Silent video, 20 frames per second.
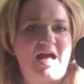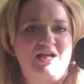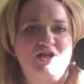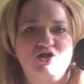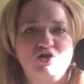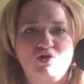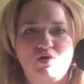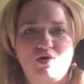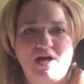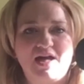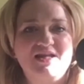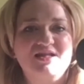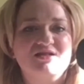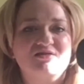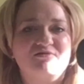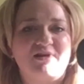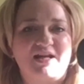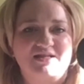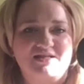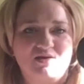and you're
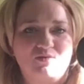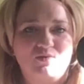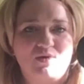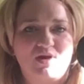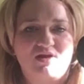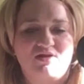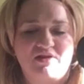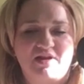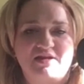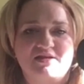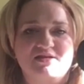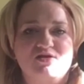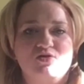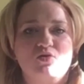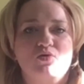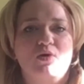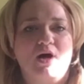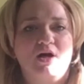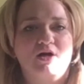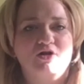interacting with things,
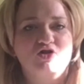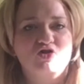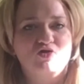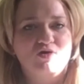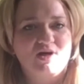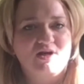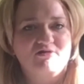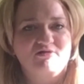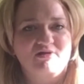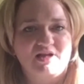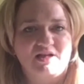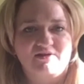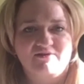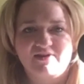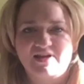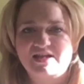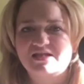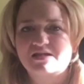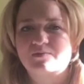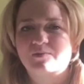you are triggering
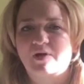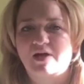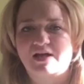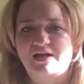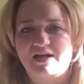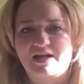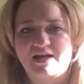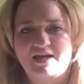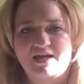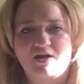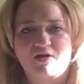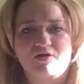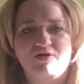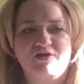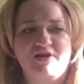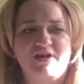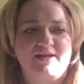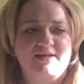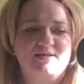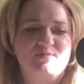events by clicking on
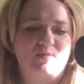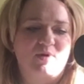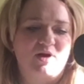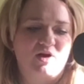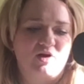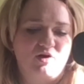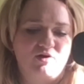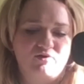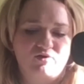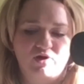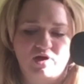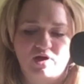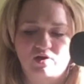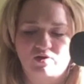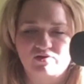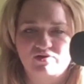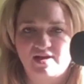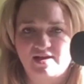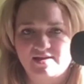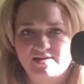things, by hovering
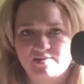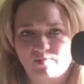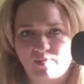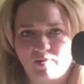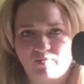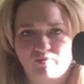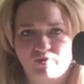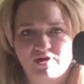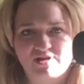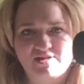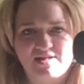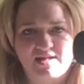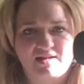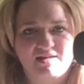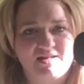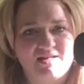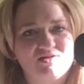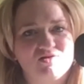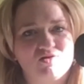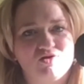on things, by pressing
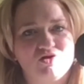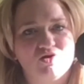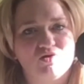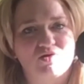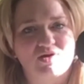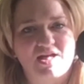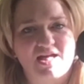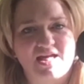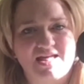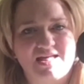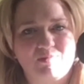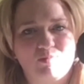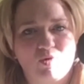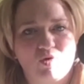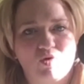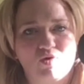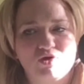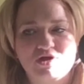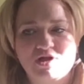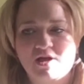things on your
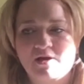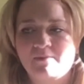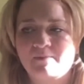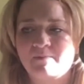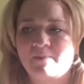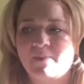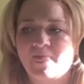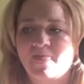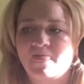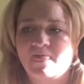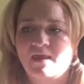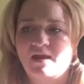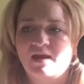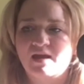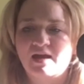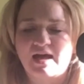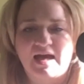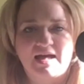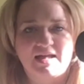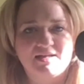keyboard,
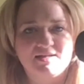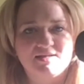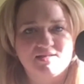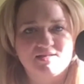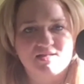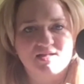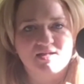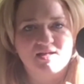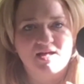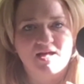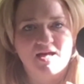and